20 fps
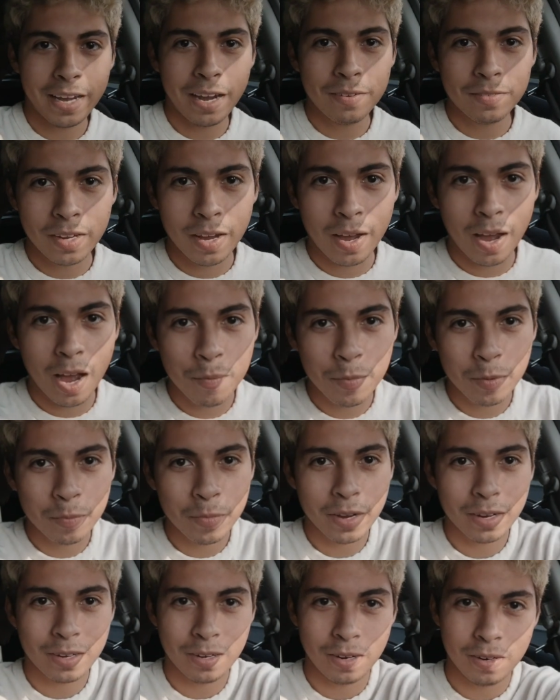like I have to hop in
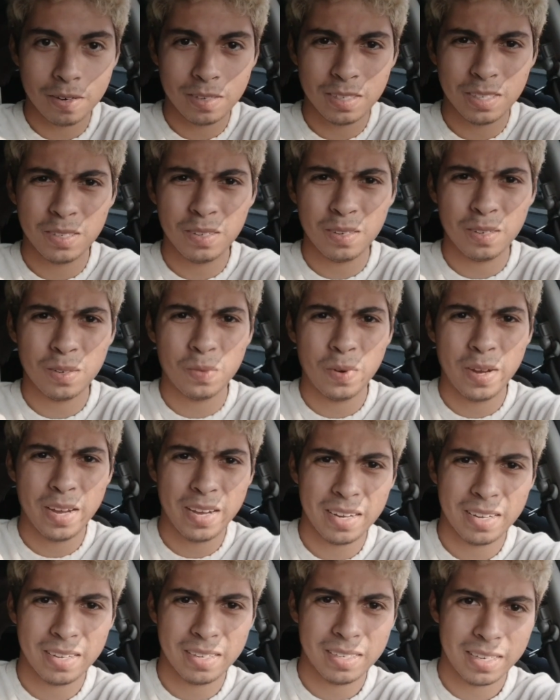my car a certain
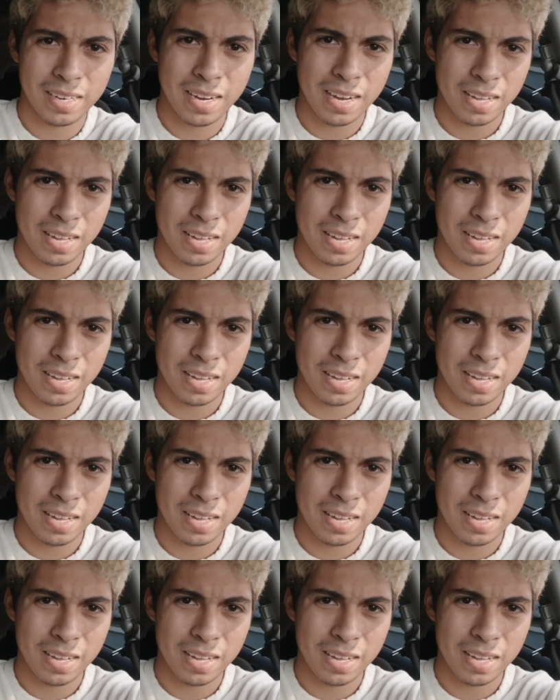way because I